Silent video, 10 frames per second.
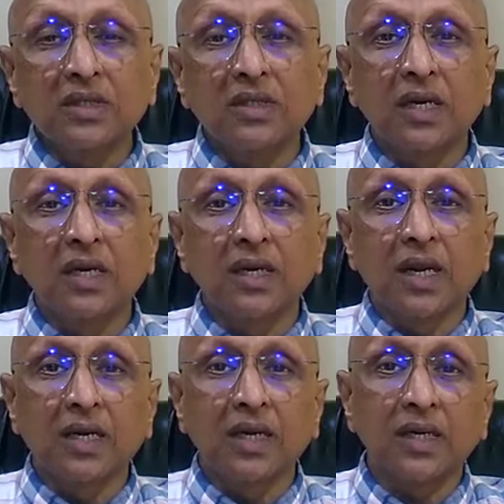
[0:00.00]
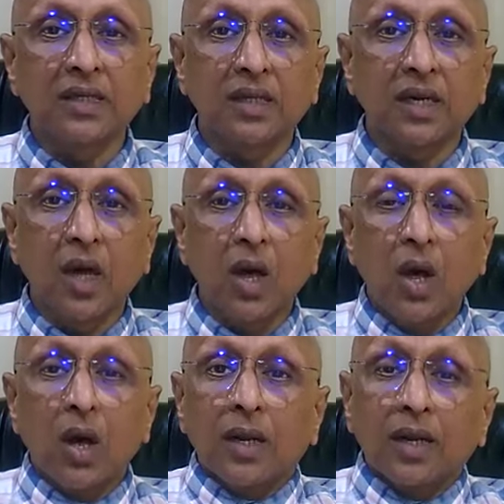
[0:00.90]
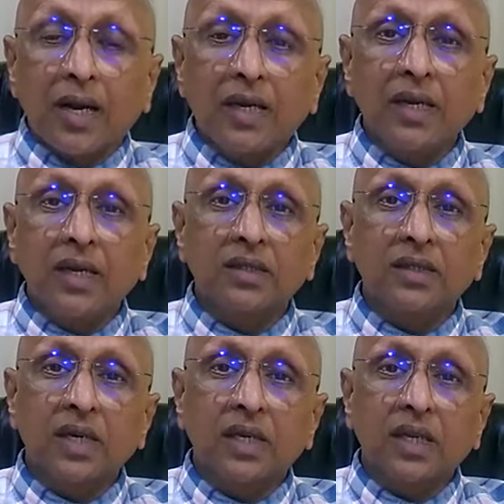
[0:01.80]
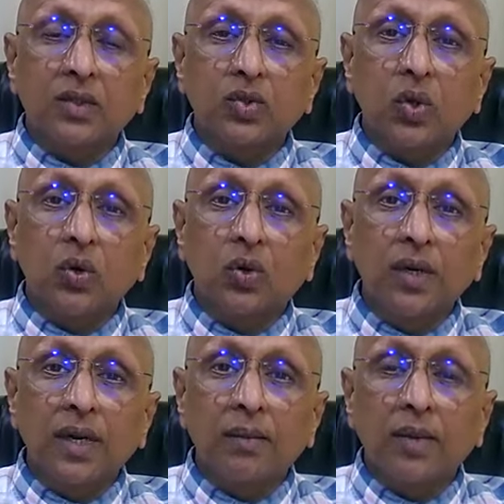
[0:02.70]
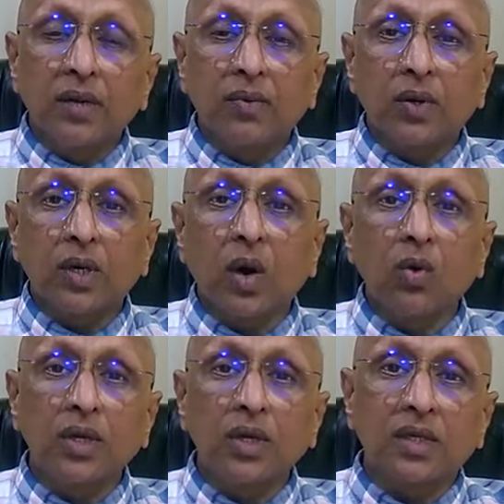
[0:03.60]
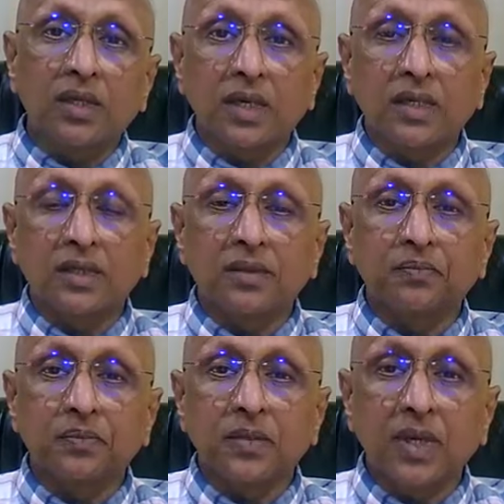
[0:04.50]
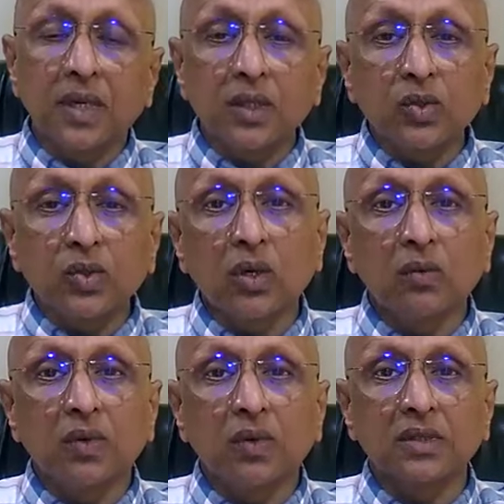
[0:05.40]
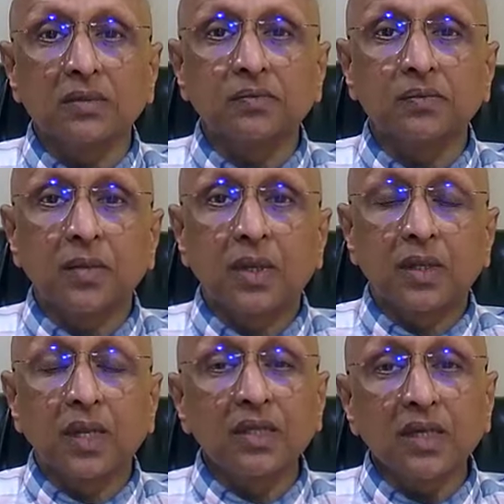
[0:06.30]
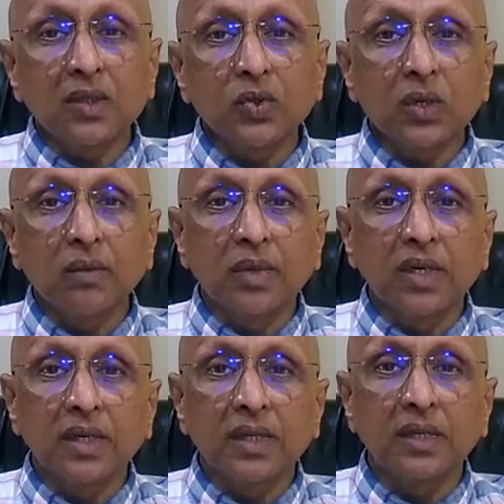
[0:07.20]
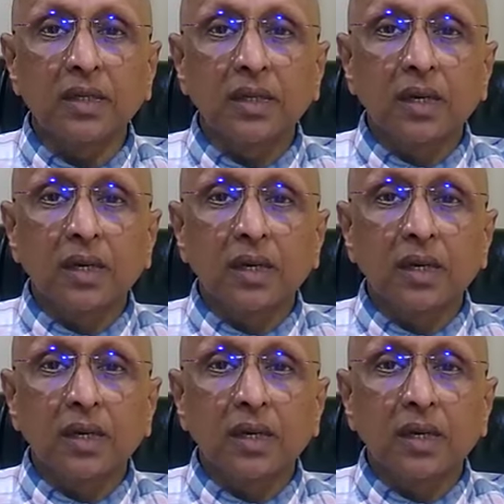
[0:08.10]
is there in nitric acid. Nitric acid is also a good remedy for gouty arthritis. It also covers. There is also debility.